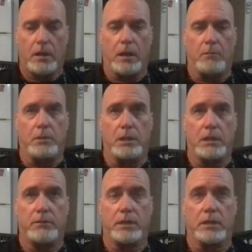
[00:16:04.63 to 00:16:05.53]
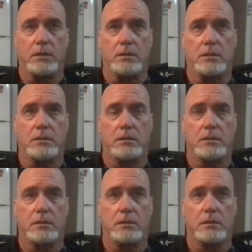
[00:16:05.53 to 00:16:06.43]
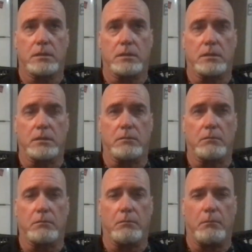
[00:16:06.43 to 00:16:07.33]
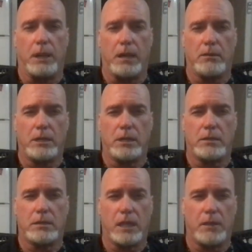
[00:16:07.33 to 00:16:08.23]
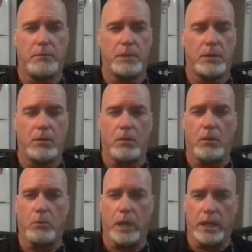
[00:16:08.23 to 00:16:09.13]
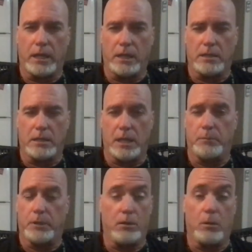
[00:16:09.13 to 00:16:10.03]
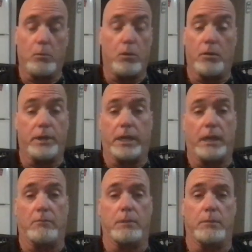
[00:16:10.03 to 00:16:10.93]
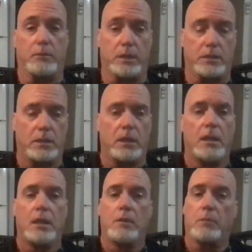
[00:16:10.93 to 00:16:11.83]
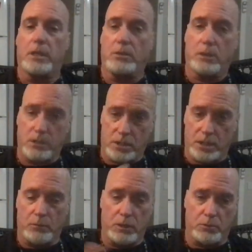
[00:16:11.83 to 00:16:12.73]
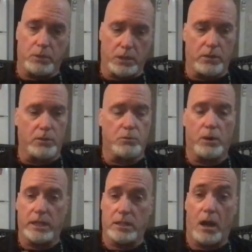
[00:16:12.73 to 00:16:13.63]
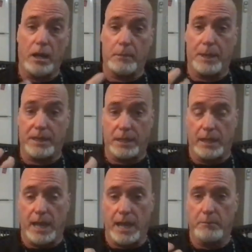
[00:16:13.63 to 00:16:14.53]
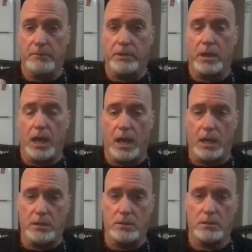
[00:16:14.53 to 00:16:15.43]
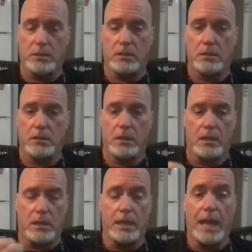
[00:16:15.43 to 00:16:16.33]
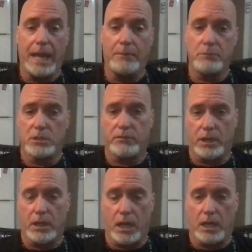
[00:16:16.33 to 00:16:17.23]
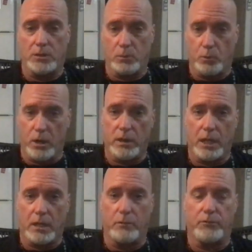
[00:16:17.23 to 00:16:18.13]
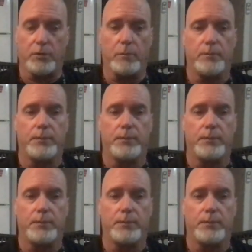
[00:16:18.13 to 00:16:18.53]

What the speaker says: I believe it is it Mounting Sleipnir or Awakening Sleipnir or both? I can't remember which. But you can see which one of those where I talk about the name of the gods, the names of the gods and where they come from.